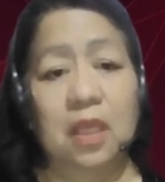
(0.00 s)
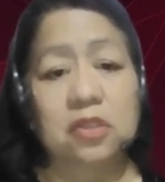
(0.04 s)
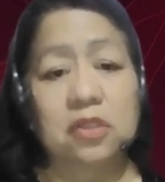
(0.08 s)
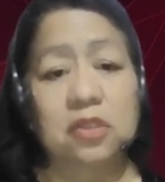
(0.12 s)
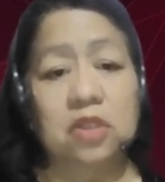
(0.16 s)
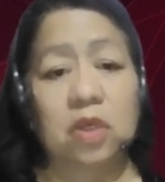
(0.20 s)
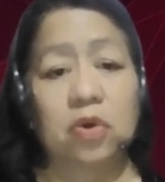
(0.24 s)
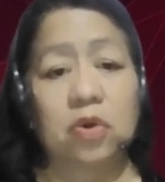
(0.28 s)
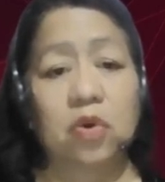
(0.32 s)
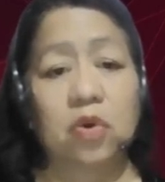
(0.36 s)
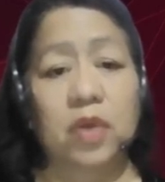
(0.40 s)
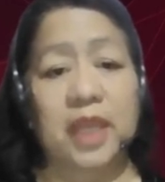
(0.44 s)

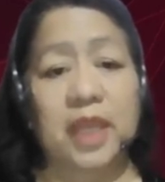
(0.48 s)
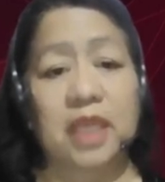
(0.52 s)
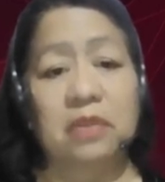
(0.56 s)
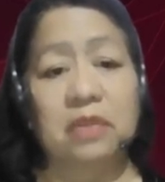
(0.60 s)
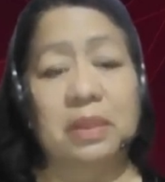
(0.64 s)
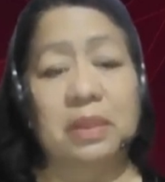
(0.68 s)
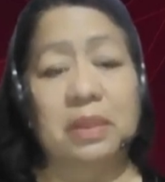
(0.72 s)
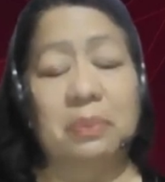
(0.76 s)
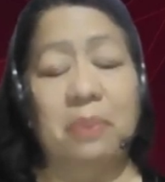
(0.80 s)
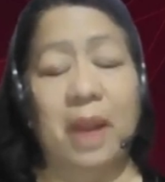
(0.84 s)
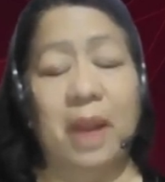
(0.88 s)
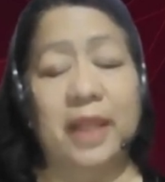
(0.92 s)
So who
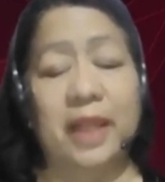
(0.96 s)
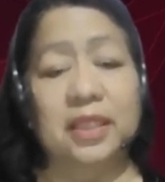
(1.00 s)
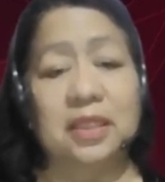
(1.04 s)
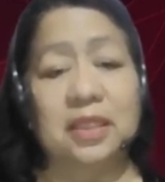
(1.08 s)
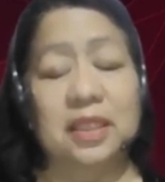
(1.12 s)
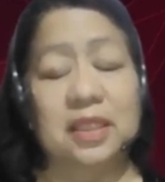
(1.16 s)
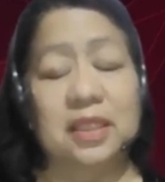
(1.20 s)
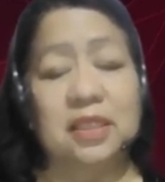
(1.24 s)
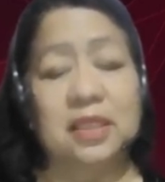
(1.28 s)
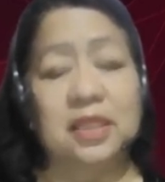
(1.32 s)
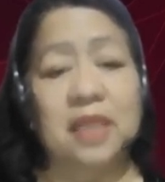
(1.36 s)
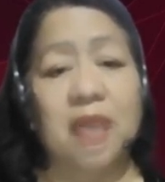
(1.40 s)
can be
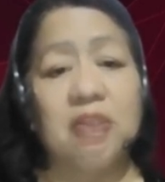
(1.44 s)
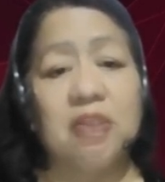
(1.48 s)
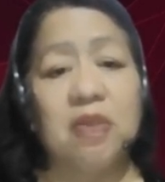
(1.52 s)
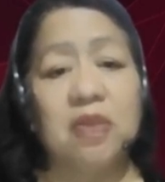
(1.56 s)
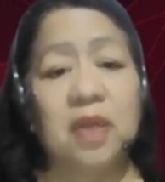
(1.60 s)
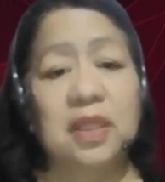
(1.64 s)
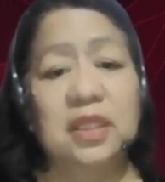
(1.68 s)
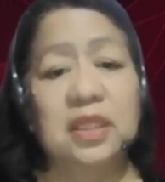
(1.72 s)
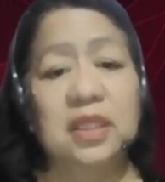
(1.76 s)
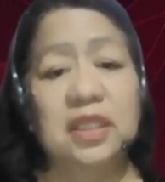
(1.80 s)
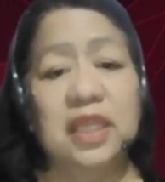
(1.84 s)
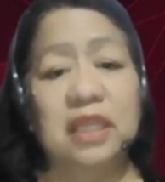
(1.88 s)
parties? A
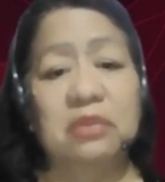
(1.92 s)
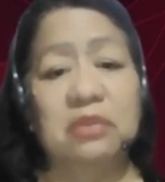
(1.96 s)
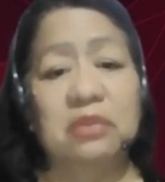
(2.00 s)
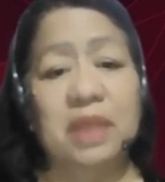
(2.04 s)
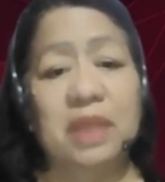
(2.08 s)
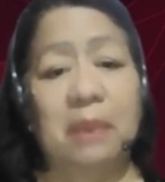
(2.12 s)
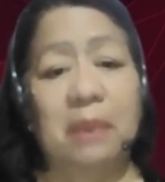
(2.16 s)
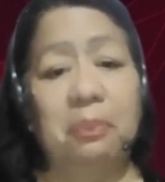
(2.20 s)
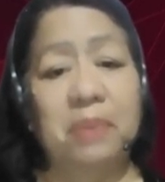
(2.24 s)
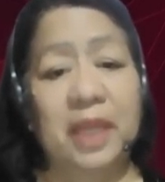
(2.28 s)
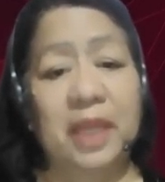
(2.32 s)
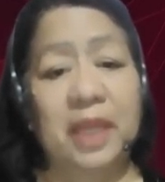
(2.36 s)
person can
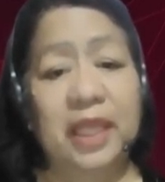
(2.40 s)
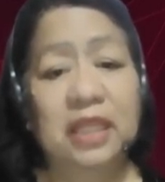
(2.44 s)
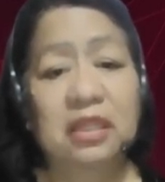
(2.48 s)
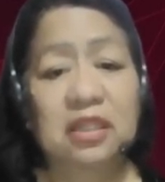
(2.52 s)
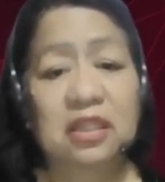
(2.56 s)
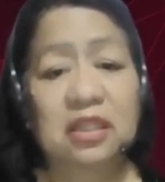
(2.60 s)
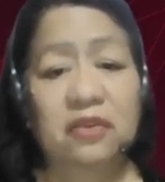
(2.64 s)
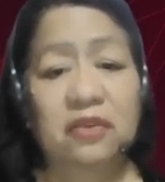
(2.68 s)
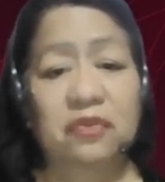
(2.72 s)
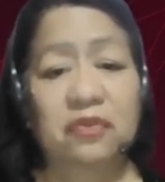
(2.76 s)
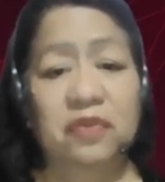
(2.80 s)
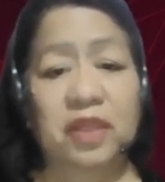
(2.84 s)
be a
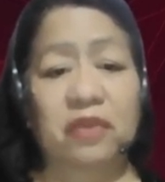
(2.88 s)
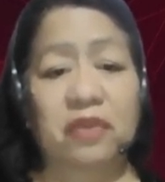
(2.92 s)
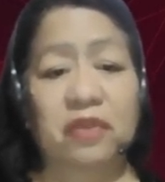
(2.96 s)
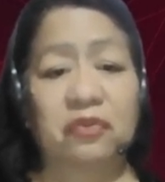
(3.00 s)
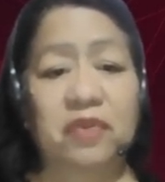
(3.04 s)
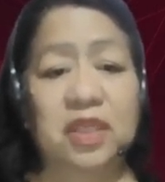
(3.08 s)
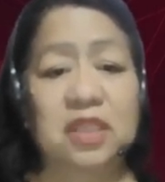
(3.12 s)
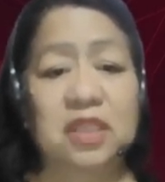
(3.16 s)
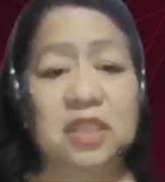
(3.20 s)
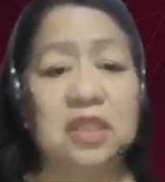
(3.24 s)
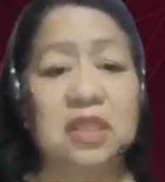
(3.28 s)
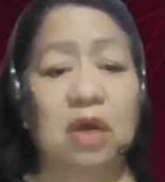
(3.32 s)
plaintiff
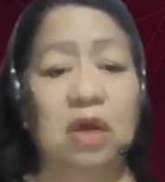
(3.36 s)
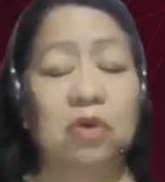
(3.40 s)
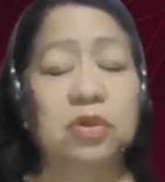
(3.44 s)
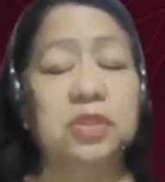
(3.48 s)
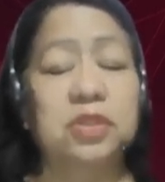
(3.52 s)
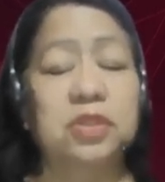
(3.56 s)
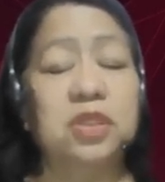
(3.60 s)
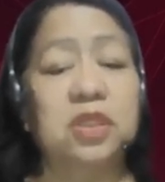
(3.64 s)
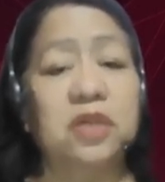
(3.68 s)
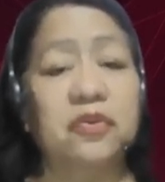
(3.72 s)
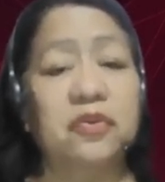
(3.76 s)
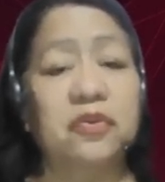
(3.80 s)
if he is the
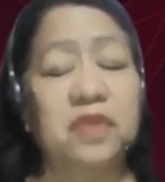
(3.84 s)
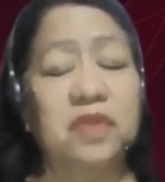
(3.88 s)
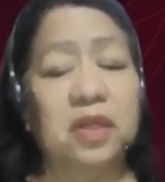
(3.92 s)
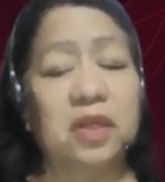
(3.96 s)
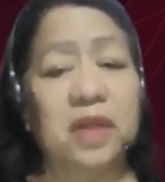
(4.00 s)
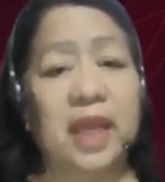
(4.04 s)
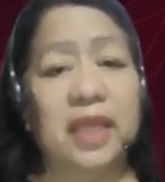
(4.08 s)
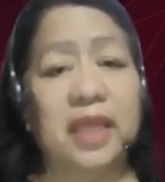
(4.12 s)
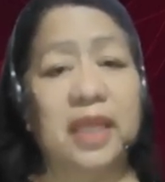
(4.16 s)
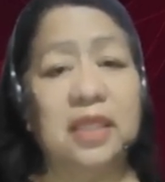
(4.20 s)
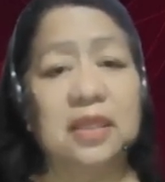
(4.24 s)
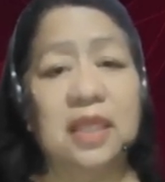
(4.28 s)
owner of
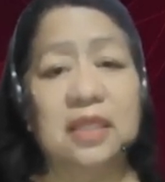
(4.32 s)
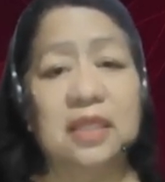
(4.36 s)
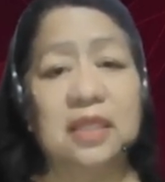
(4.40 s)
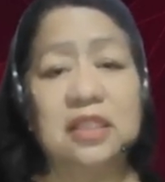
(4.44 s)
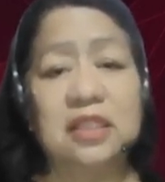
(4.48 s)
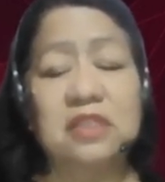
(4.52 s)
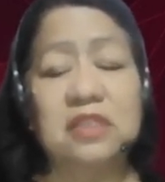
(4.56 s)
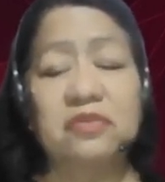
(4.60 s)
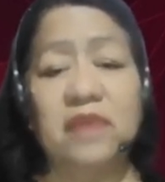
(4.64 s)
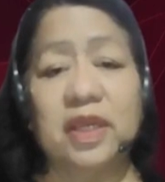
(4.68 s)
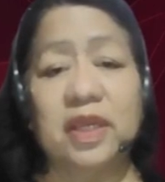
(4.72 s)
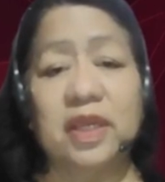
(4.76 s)
the right
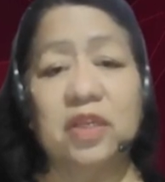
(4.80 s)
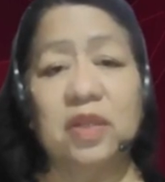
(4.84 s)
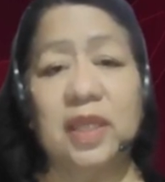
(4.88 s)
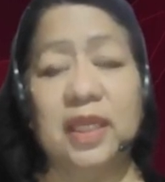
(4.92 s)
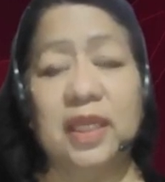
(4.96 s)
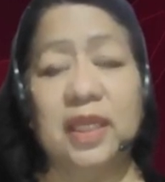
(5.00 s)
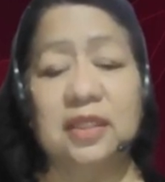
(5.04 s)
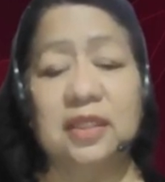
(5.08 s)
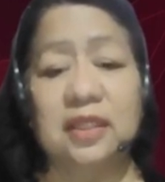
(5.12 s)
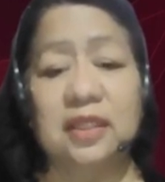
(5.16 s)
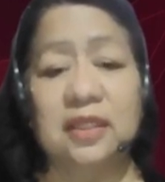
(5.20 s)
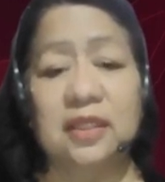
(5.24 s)
that is
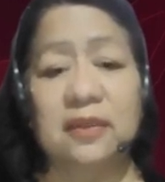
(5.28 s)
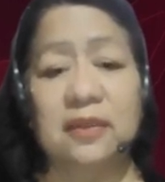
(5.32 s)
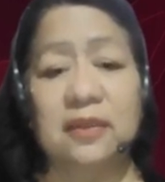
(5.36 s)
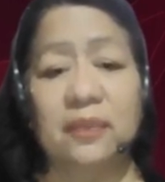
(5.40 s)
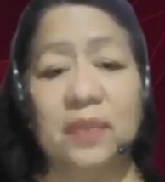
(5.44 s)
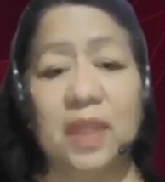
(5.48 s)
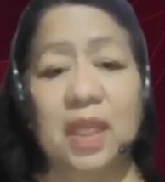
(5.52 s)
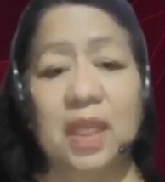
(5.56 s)
violated.